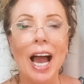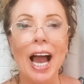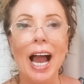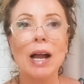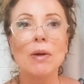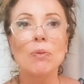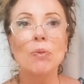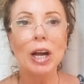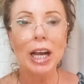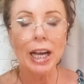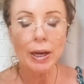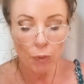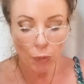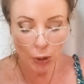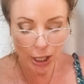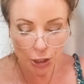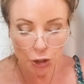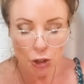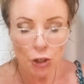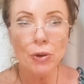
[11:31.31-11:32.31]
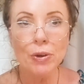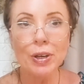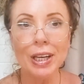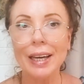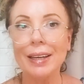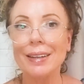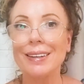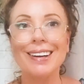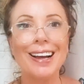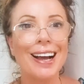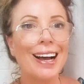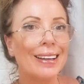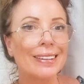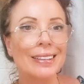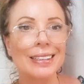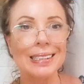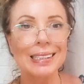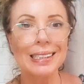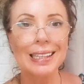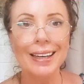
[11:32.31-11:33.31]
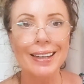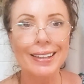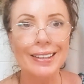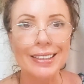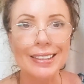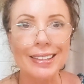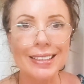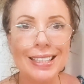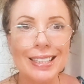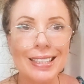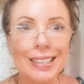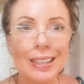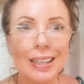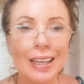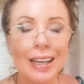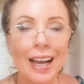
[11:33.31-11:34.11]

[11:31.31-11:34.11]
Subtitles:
and where when you get it, others get it.